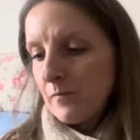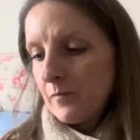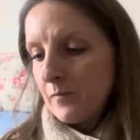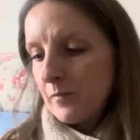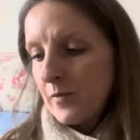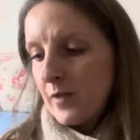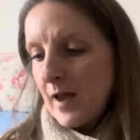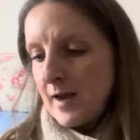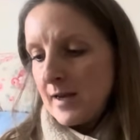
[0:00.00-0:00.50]

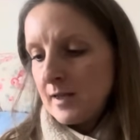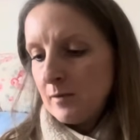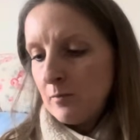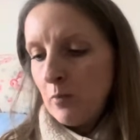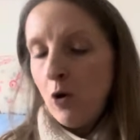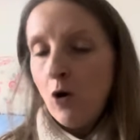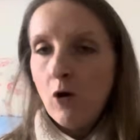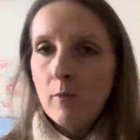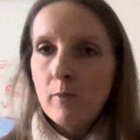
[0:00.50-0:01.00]
nice
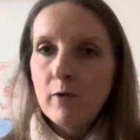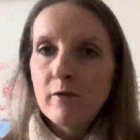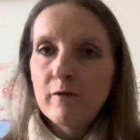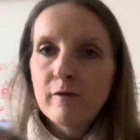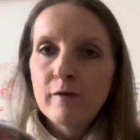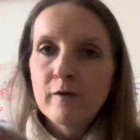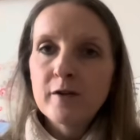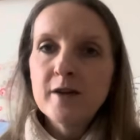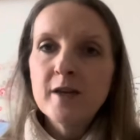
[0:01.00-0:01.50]
pop
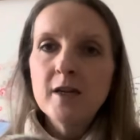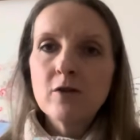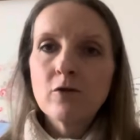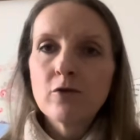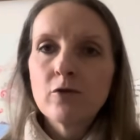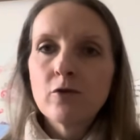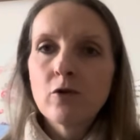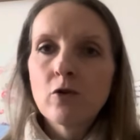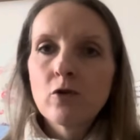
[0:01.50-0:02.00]
of
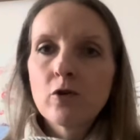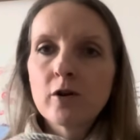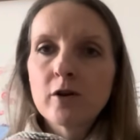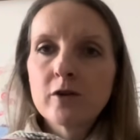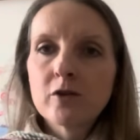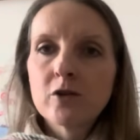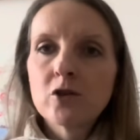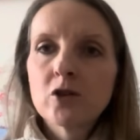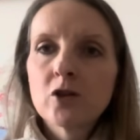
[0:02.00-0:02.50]
neon
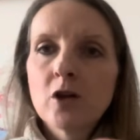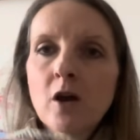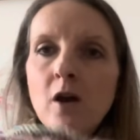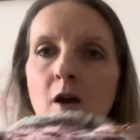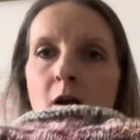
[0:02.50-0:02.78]
orange.